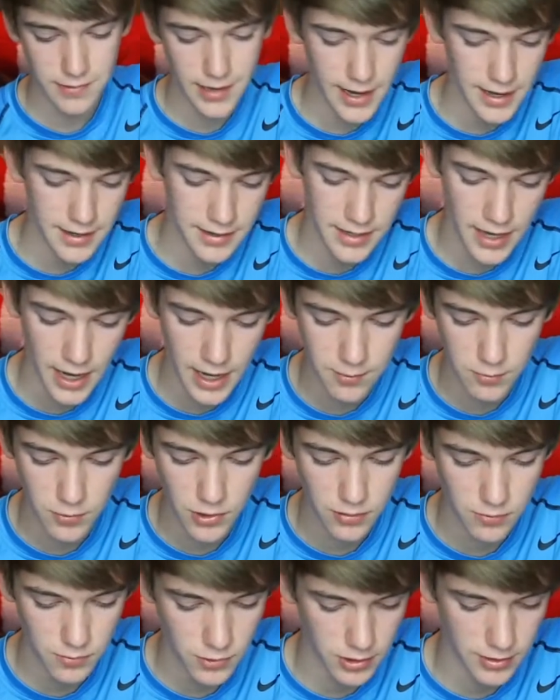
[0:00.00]
Wright,
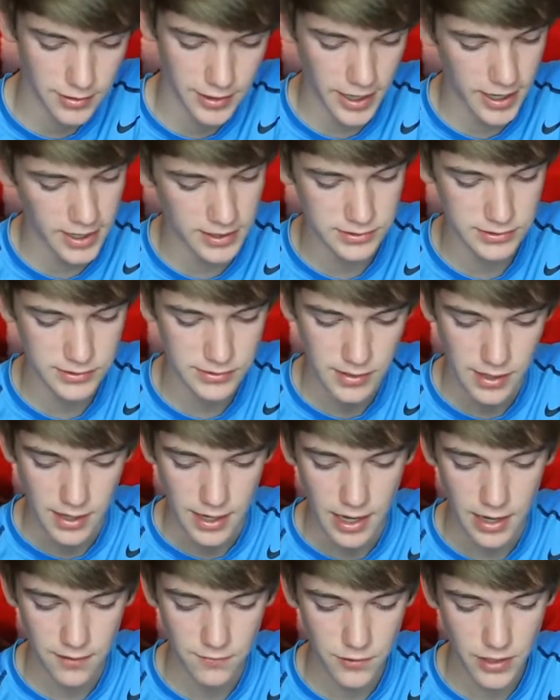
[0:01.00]
911, asks,
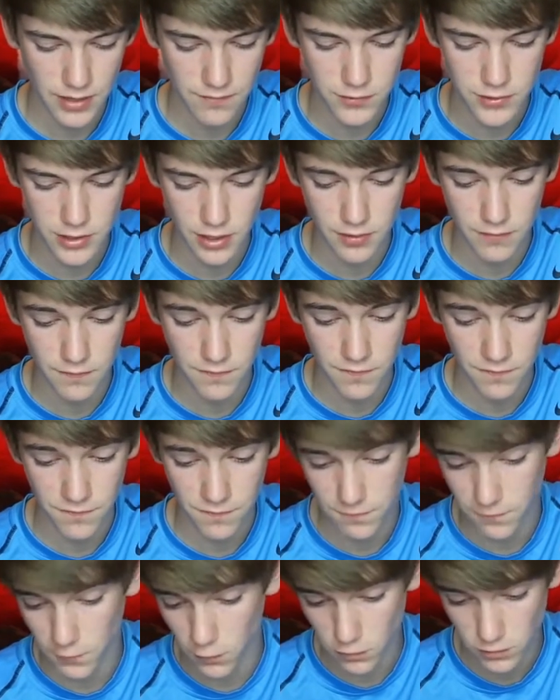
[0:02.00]
have you ever done
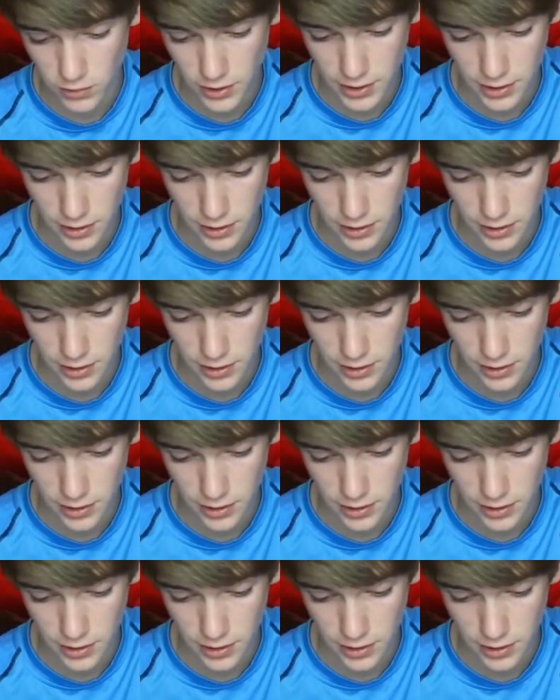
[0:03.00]
full